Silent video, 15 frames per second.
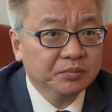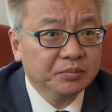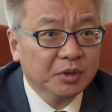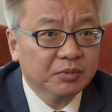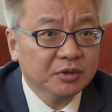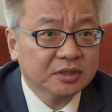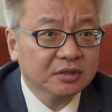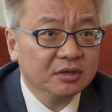
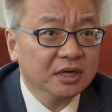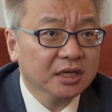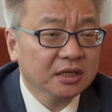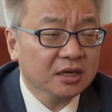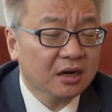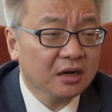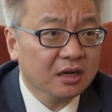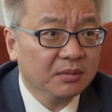People certainly
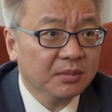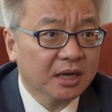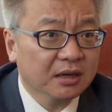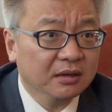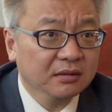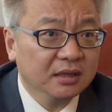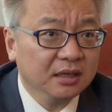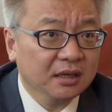talk
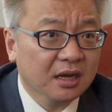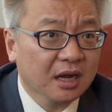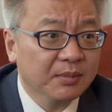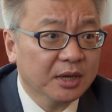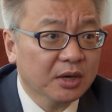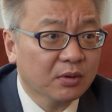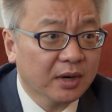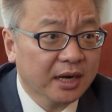about the
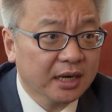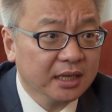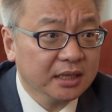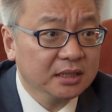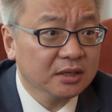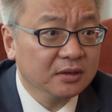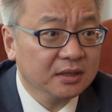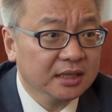carbon
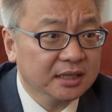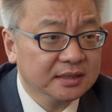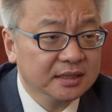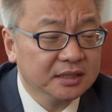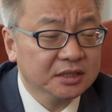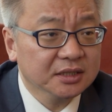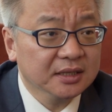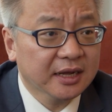credit
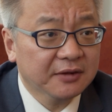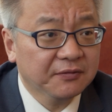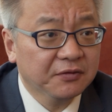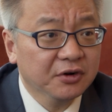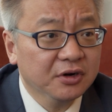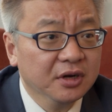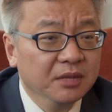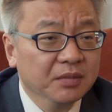tokenization
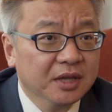effort,